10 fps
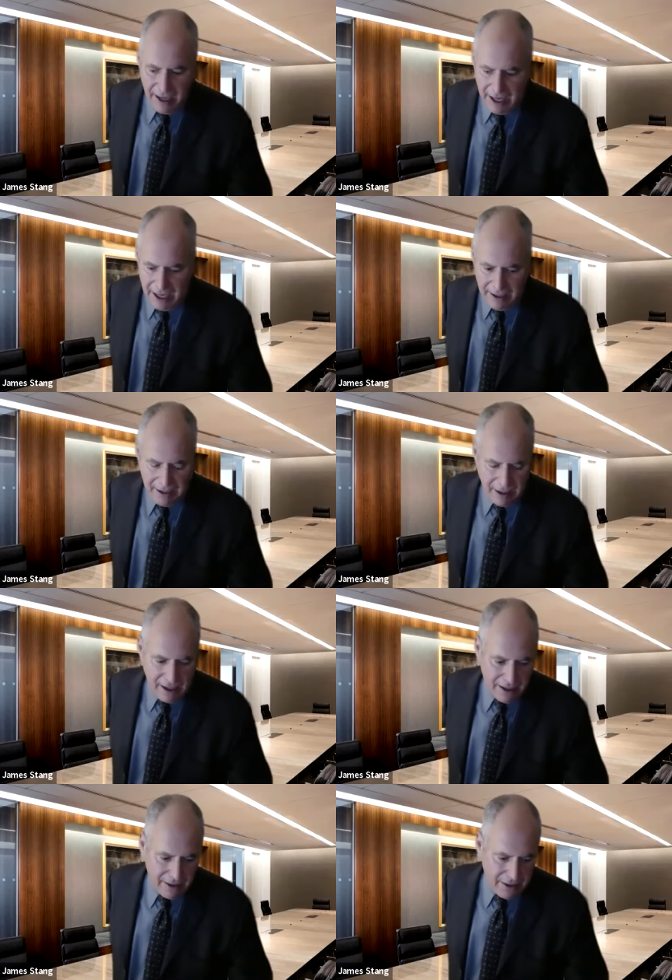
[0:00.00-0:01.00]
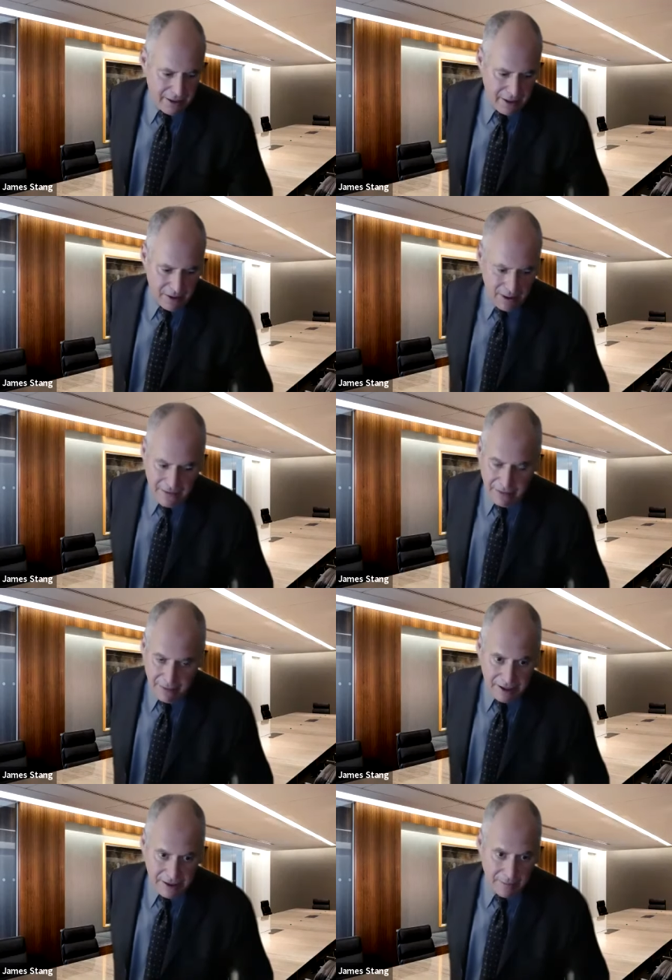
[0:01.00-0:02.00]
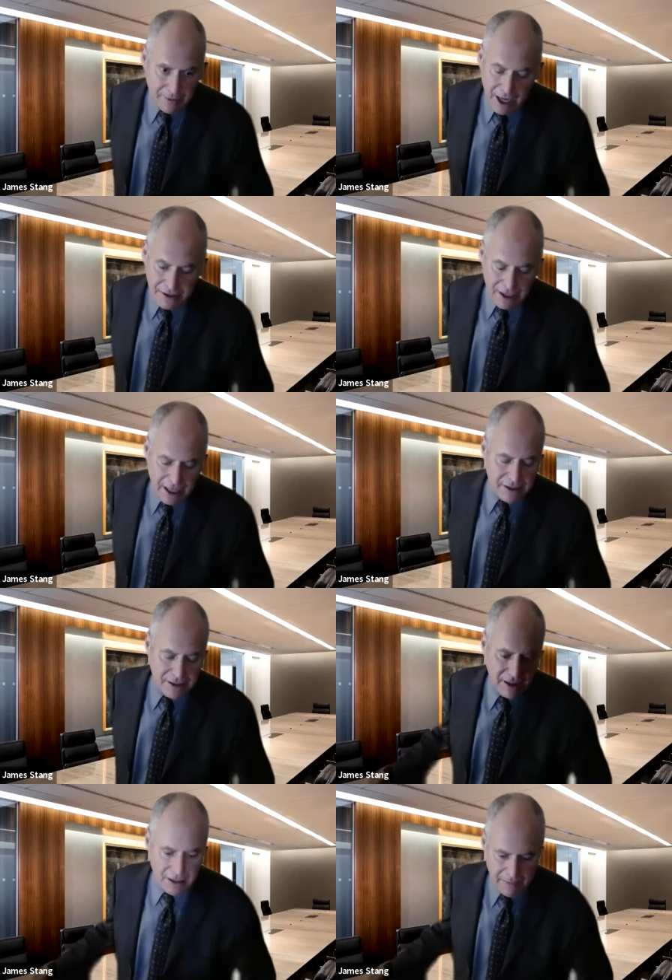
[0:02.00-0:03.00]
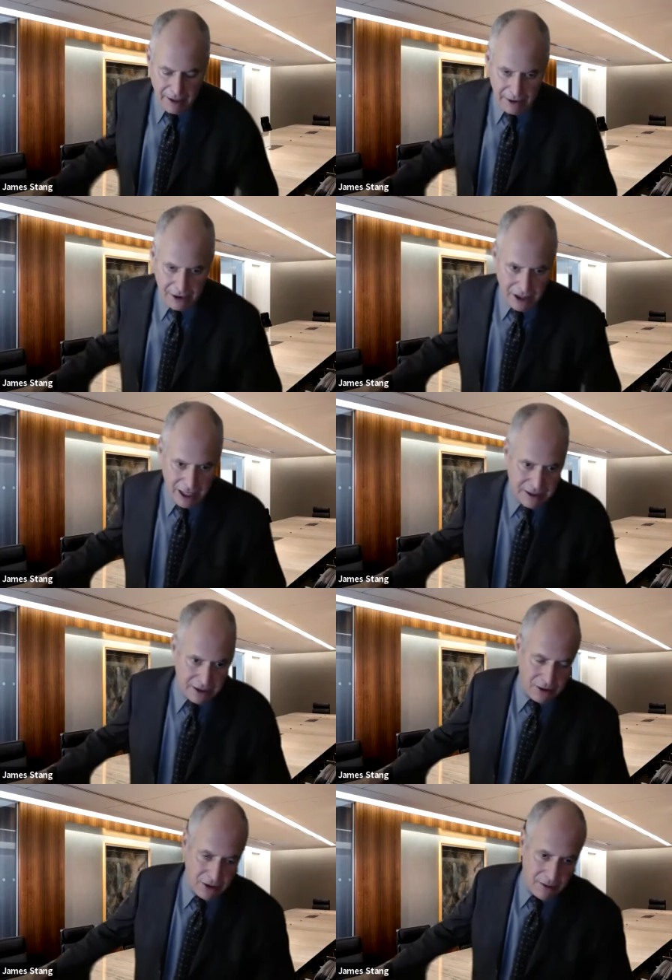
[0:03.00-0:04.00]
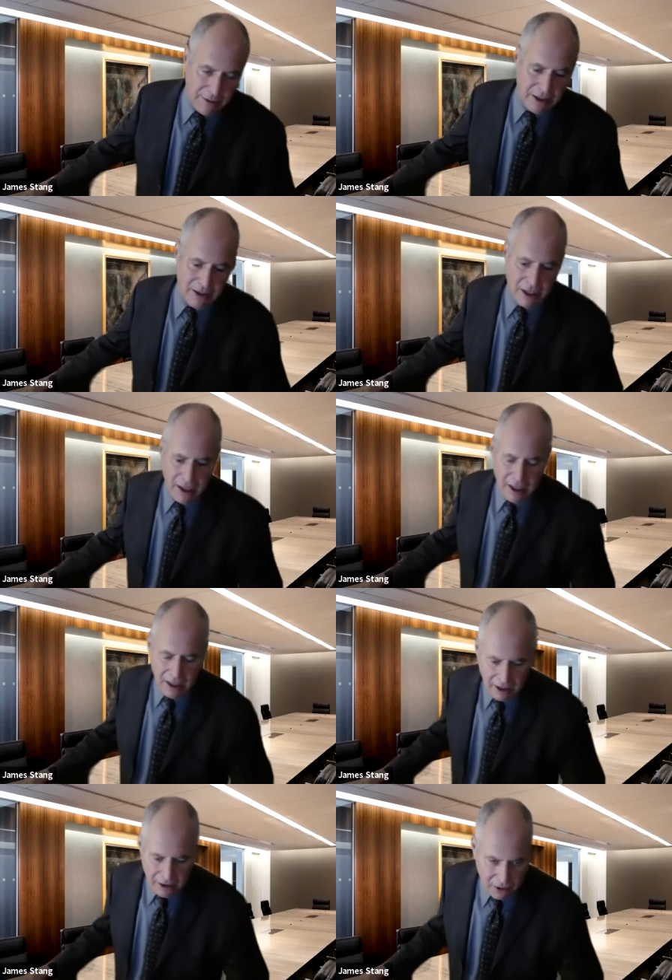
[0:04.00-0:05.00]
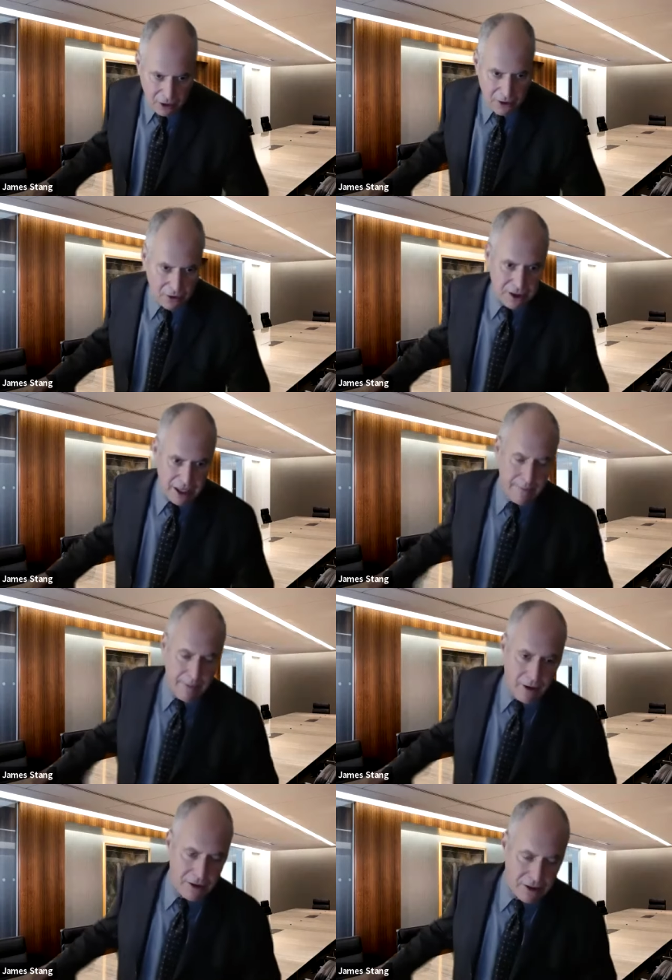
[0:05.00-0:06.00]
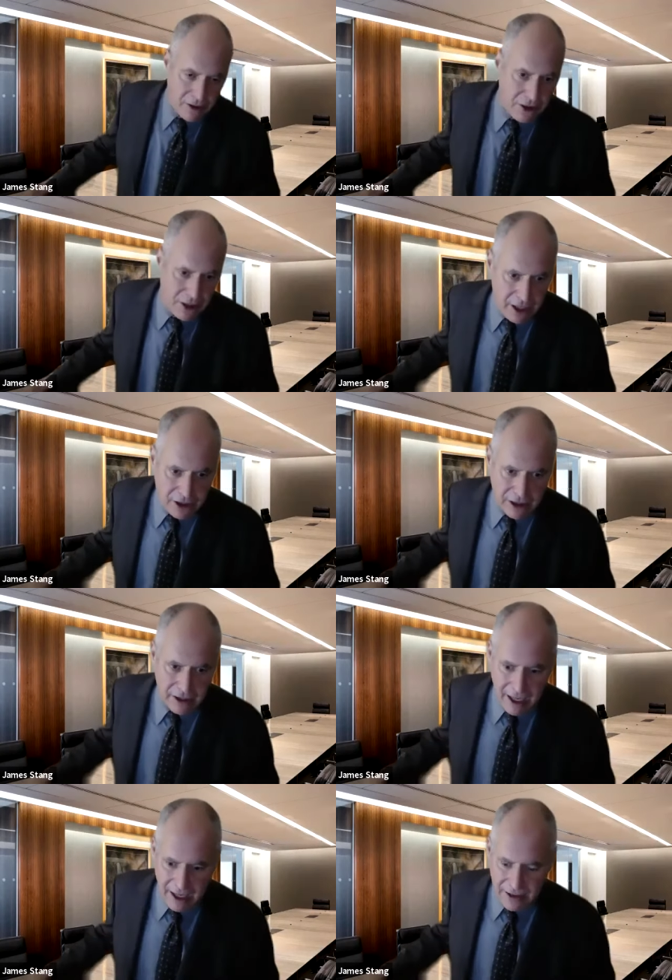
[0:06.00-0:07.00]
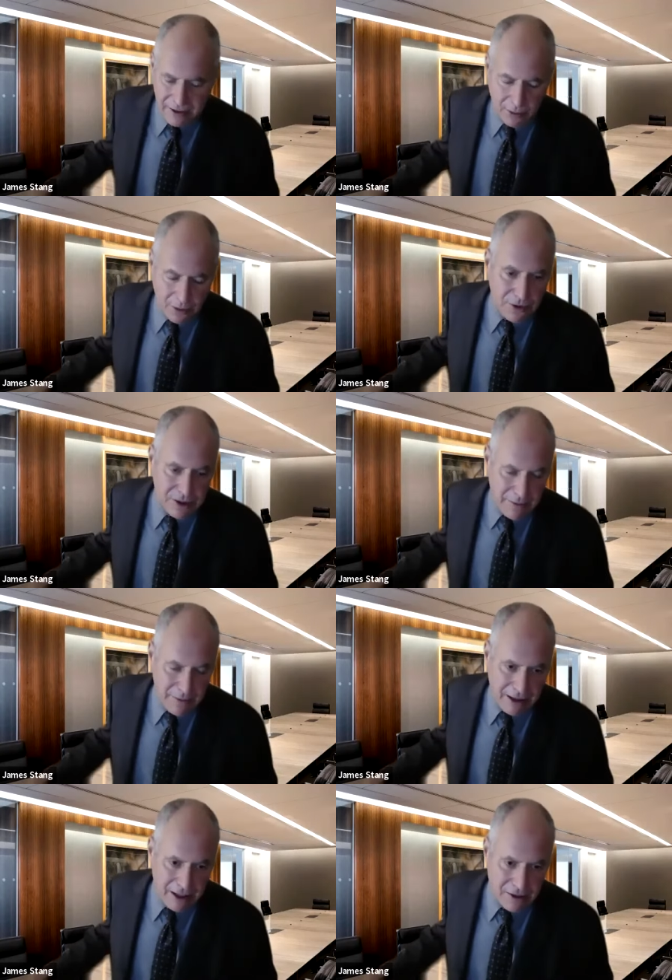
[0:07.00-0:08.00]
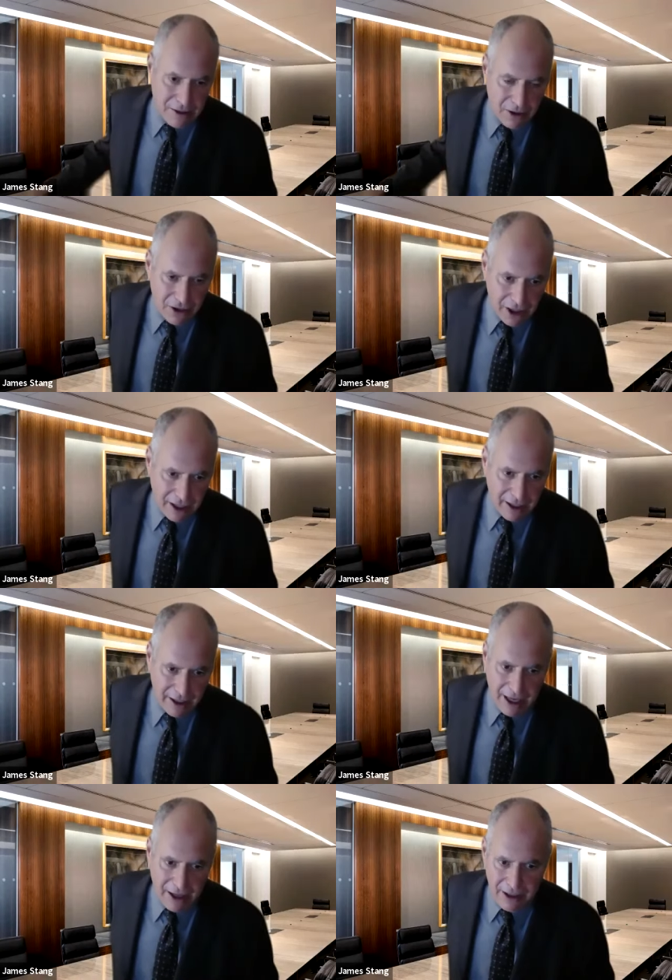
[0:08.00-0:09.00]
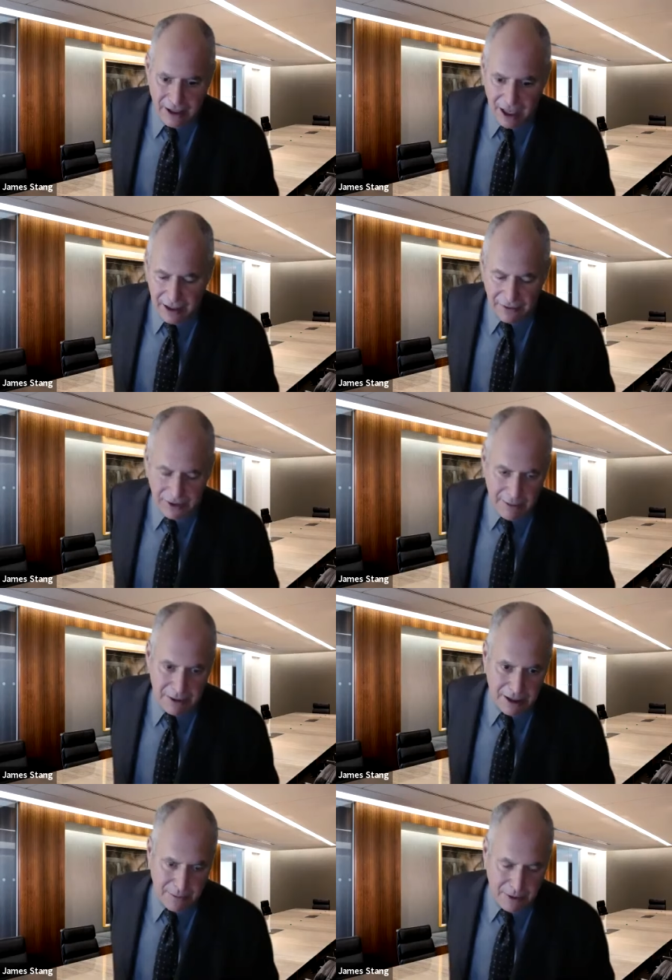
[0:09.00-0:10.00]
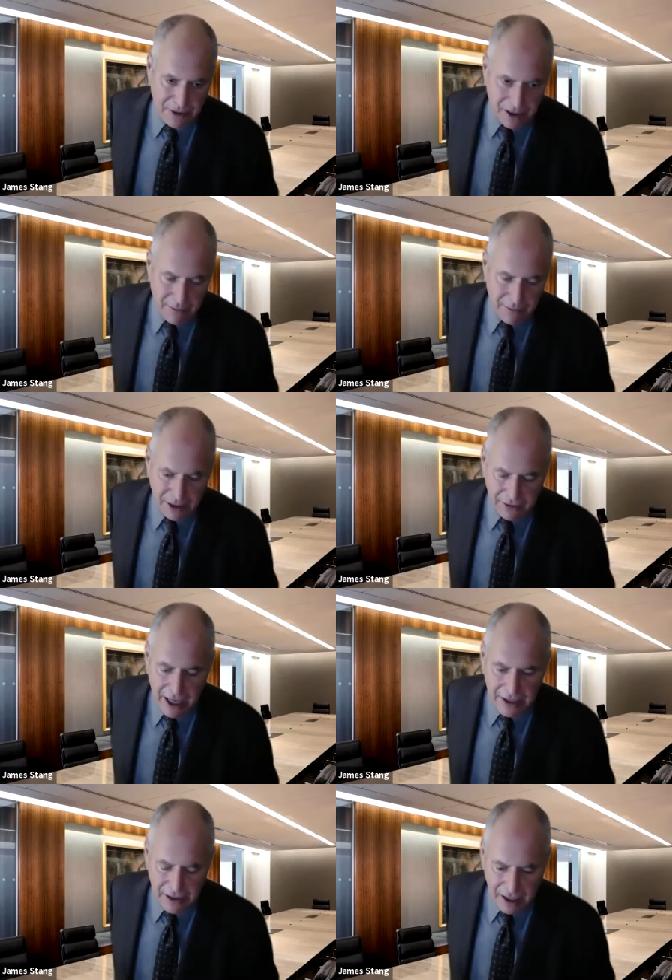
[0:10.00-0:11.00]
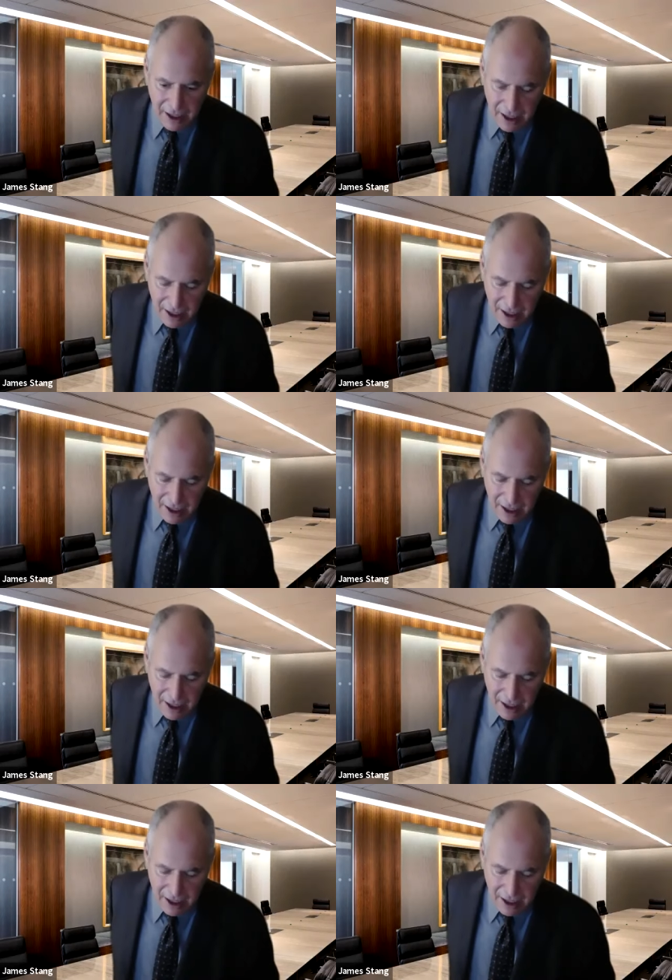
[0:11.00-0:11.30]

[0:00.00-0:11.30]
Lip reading: and there'll have to be some process by which that's determined. Your local state bar association has rules about this sort of thing and how these kinds of claims disputes can be addressed.